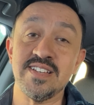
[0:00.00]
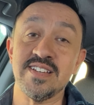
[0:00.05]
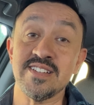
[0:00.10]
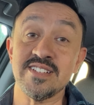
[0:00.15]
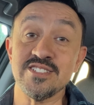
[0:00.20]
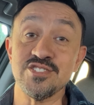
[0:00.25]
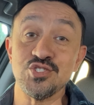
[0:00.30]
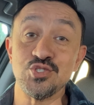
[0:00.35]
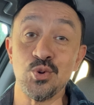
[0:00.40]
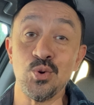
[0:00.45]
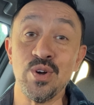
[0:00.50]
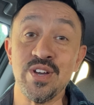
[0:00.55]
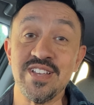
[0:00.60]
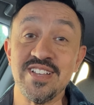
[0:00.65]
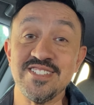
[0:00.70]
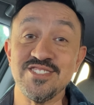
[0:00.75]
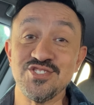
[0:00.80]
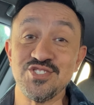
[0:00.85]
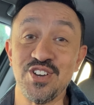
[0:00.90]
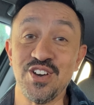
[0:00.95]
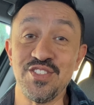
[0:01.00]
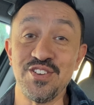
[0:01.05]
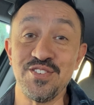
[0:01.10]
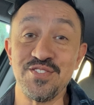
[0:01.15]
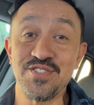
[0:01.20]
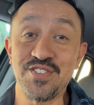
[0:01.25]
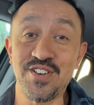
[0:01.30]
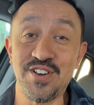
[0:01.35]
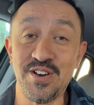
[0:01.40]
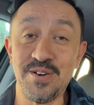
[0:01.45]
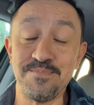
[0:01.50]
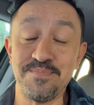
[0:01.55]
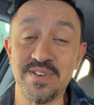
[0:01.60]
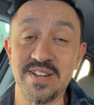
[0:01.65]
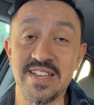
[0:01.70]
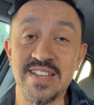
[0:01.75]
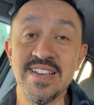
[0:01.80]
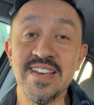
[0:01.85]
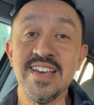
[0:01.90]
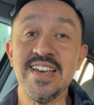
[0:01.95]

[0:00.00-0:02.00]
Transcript: and enjoy each other's company.